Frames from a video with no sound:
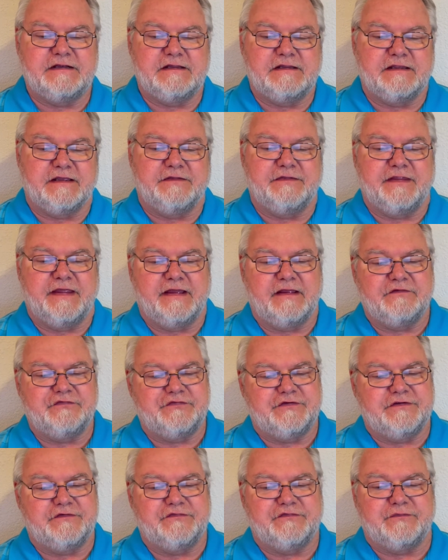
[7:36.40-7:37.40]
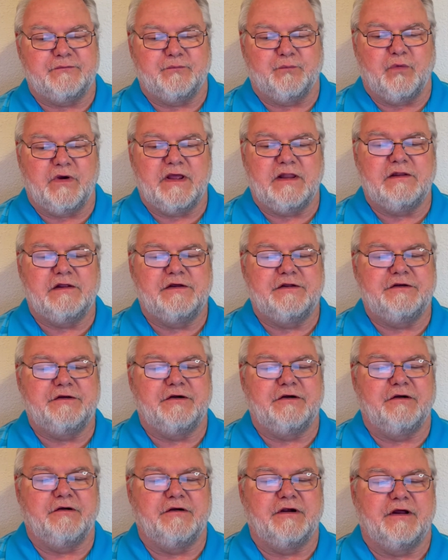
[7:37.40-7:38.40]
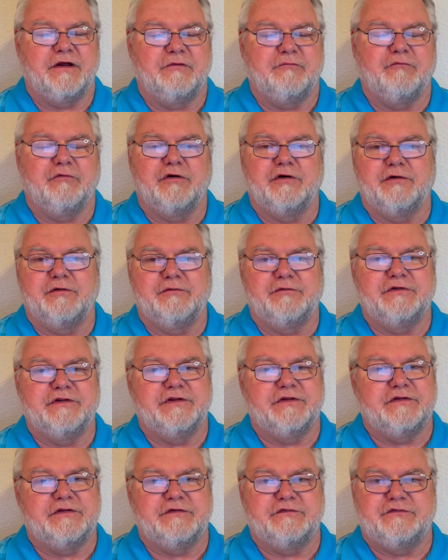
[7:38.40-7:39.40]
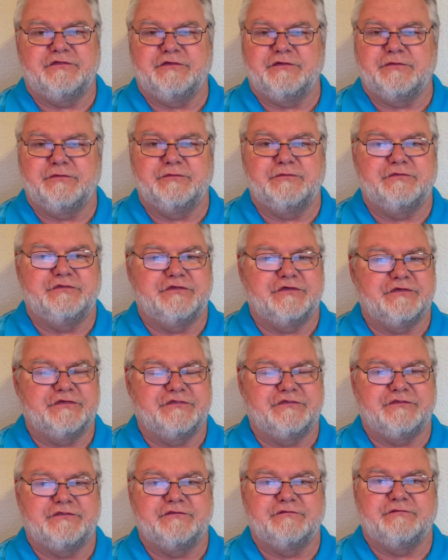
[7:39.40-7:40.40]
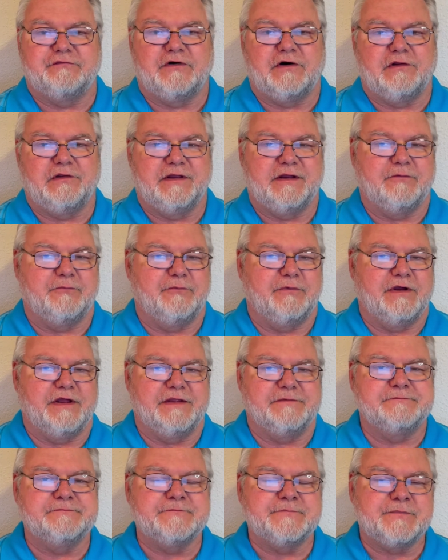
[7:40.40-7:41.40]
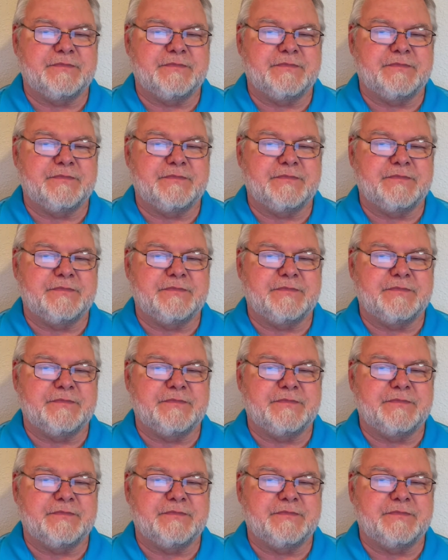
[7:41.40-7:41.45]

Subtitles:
and now she is well on her road to just falling away.